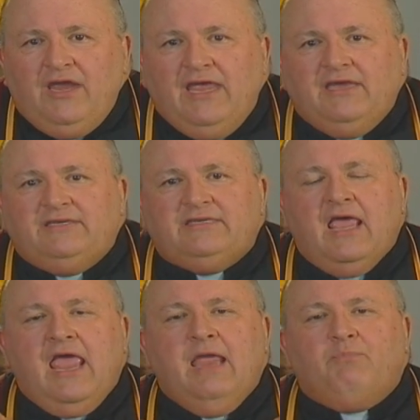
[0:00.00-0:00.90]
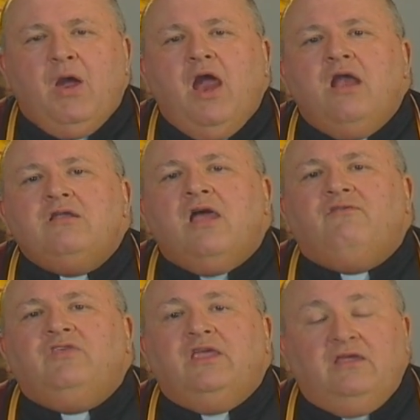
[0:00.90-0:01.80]
is a part
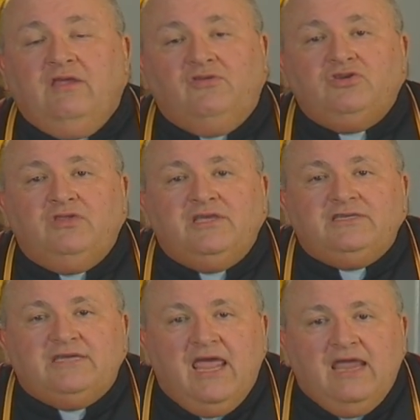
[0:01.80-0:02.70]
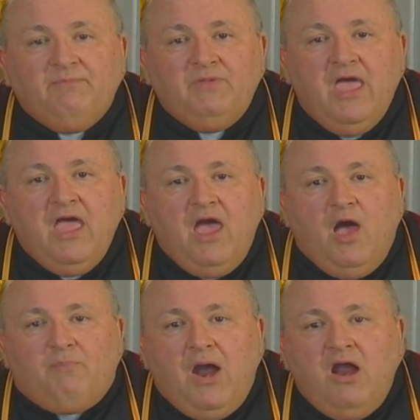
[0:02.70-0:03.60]
of the, even to this day,
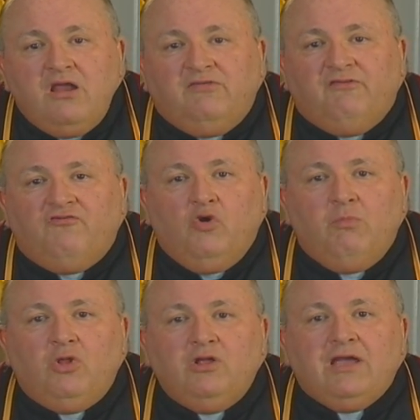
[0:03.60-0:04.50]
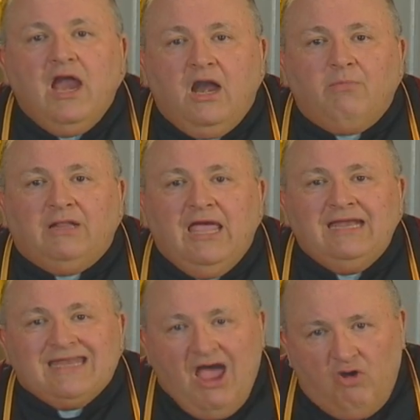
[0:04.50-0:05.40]
a part of the formal
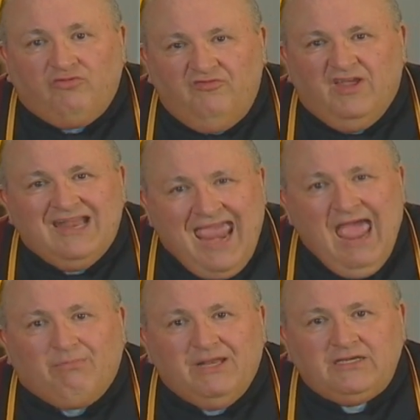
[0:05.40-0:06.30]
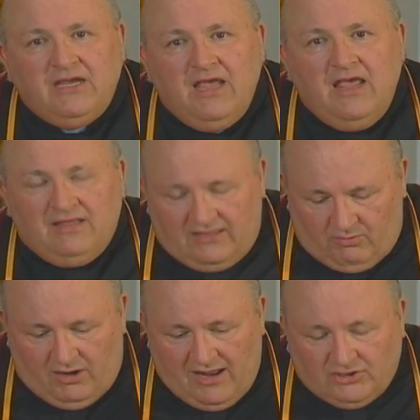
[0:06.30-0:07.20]
Carmelite outfit, habit, that they
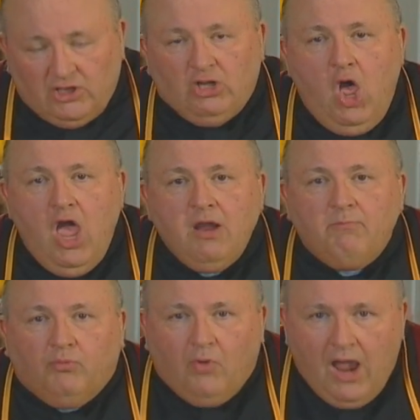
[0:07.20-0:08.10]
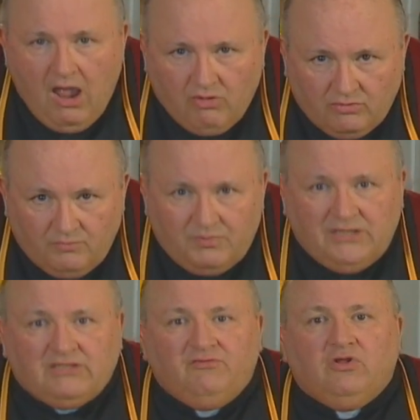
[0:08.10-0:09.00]
wear. And it's a long brown
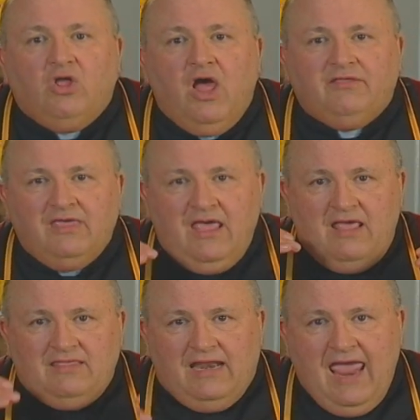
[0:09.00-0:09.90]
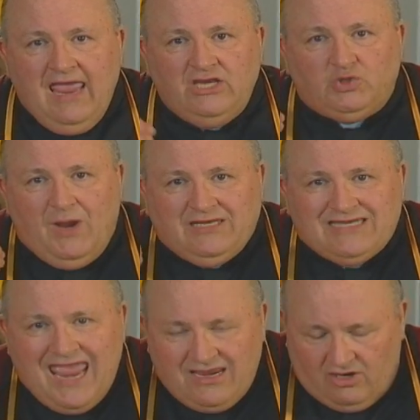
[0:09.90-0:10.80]
piece of cloth that hangs
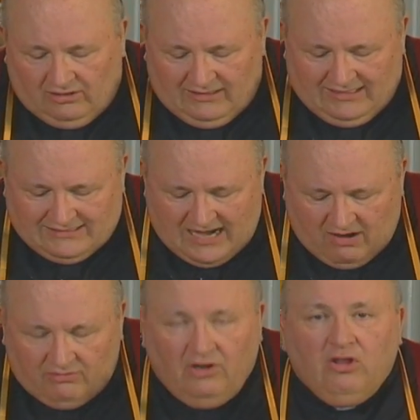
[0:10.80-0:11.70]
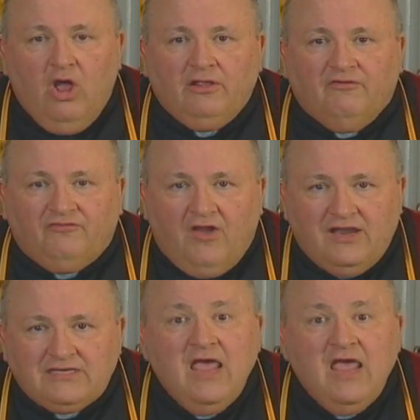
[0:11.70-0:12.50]
rectangularly down along the front,